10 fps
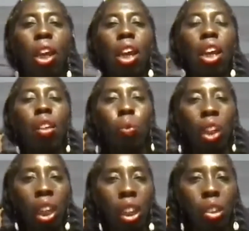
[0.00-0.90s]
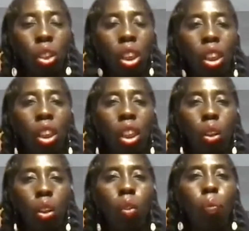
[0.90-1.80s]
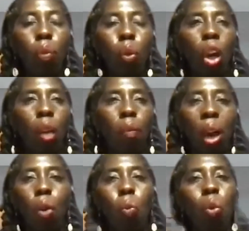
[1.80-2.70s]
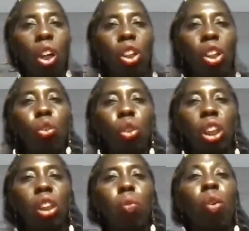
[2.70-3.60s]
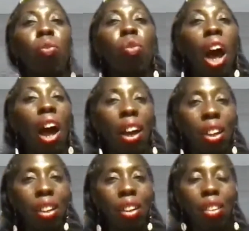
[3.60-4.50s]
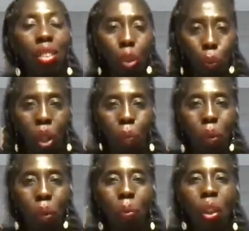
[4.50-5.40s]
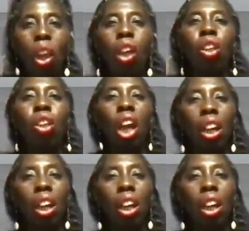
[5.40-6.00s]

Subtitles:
It's been interesting to learn more about what trees provide to people, not